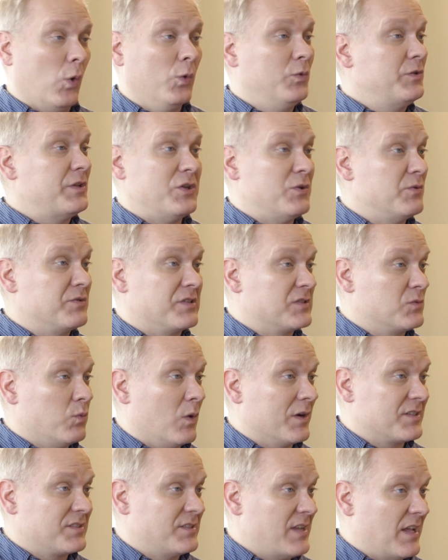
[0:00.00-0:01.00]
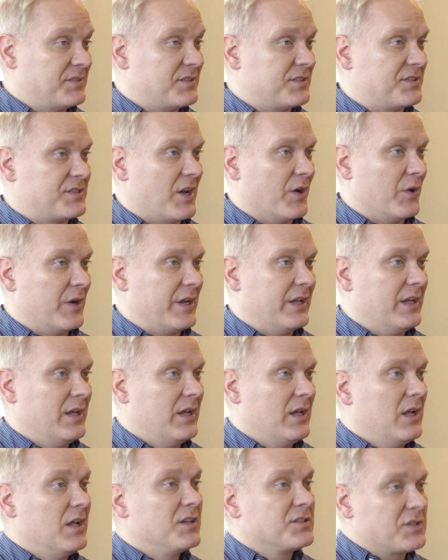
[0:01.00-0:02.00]
only uses what is necessary.
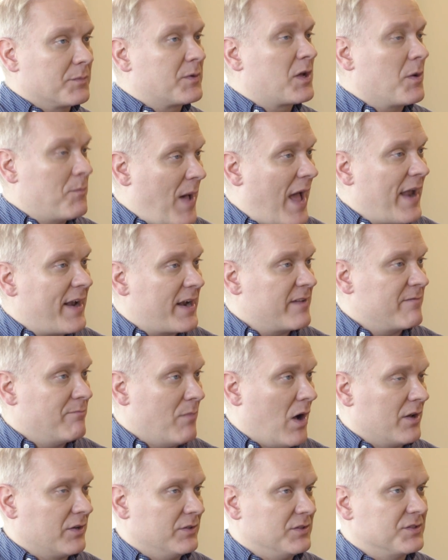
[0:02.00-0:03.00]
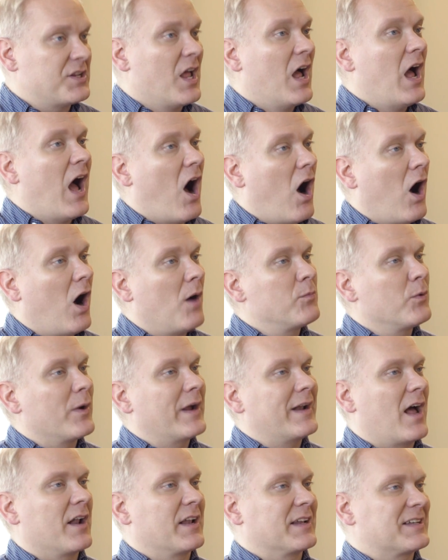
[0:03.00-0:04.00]
Some competitive models
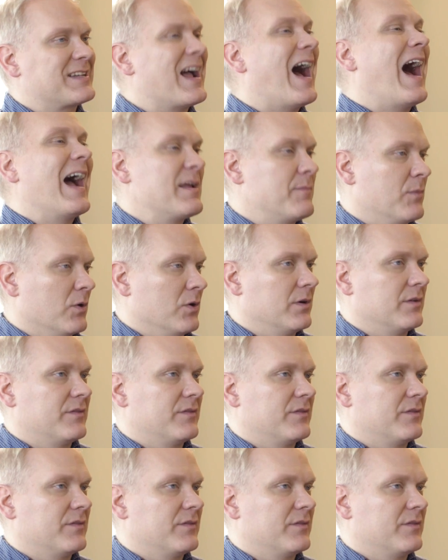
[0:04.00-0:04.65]
operate on a timer